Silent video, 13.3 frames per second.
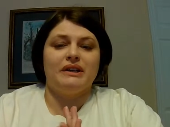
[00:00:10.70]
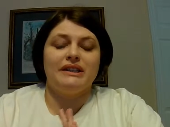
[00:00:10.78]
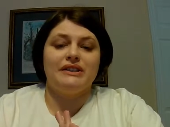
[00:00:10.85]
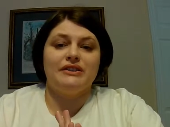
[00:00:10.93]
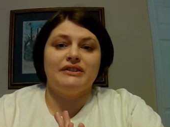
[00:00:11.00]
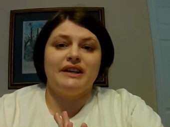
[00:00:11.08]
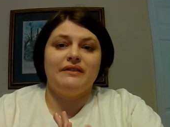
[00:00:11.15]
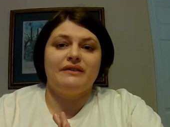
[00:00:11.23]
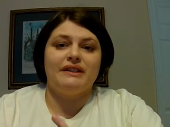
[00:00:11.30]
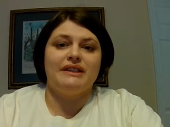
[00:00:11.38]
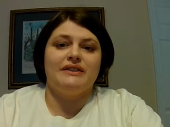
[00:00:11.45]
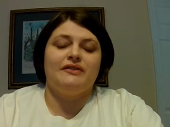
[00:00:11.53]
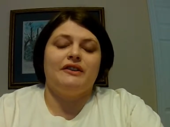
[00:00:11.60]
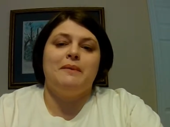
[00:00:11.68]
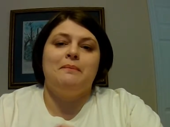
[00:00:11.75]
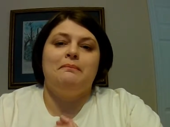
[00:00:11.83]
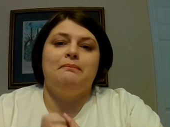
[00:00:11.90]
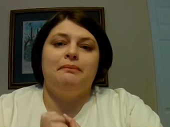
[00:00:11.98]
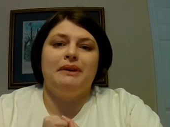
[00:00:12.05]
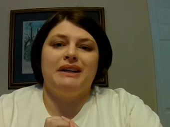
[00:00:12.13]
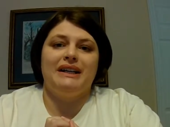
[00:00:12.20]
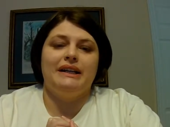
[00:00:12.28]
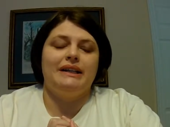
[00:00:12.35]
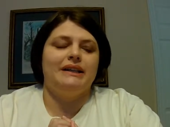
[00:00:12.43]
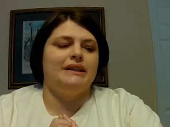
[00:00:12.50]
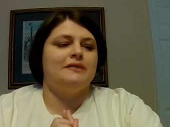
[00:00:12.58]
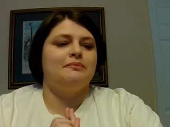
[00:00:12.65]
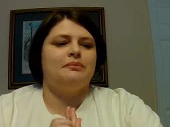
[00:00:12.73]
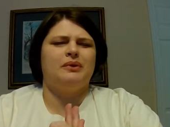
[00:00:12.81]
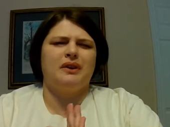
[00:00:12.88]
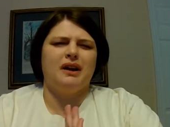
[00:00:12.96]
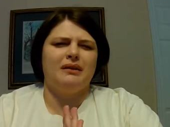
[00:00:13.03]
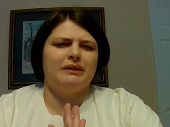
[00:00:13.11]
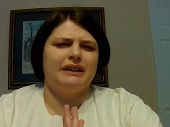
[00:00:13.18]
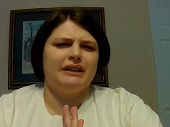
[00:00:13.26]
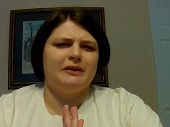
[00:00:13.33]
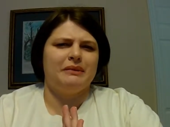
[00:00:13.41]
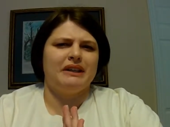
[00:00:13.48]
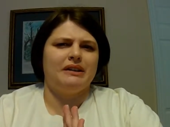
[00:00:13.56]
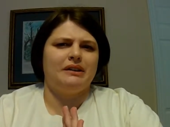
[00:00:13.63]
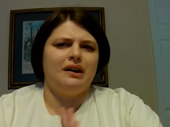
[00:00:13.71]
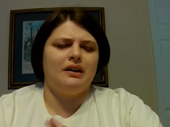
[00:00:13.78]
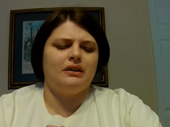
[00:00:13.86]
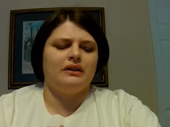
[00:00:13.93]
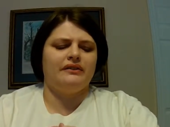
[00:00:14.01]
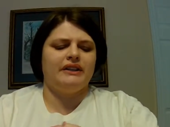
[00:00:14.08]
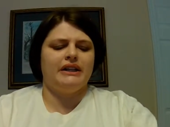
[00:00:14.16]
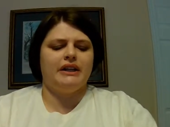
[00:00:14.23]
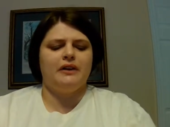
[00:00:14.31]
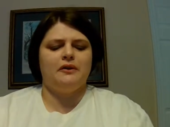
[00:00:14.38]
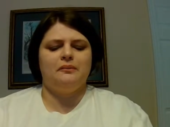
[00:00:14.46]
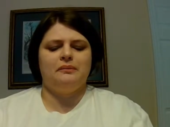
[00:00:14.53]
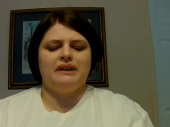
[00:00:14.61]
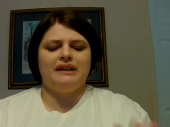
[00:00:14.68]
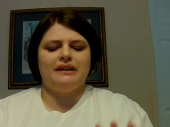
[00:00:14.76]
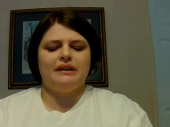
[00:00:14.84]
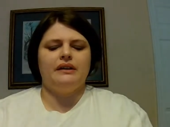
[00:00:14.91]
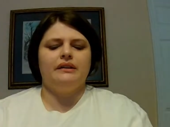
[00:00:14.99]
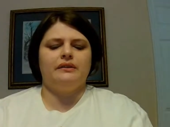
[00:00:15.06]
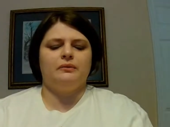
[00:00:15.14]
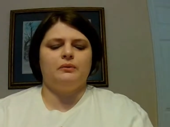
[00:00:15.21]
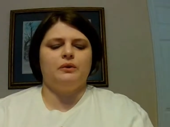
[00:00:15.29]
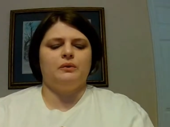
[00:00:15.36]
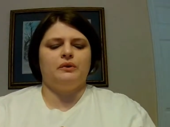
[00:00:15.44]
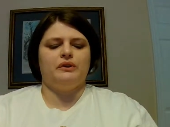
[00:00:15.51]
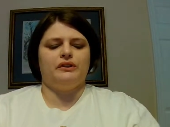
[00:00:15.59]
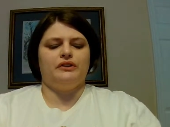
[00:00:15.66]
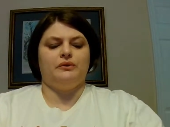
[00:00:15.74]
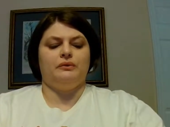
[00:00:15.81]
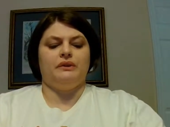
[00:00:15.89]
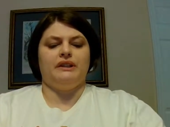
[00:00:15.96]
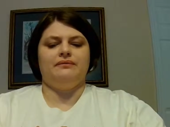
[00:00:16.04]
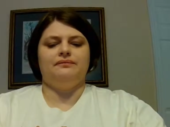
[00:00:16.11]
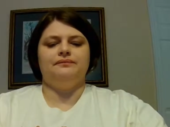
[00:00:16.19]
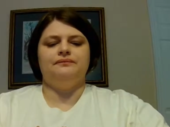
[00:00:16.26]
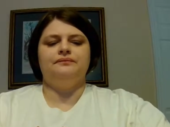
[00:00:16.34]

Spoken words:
going to do something different, but it's probably going to be a longer video because of what we're doing.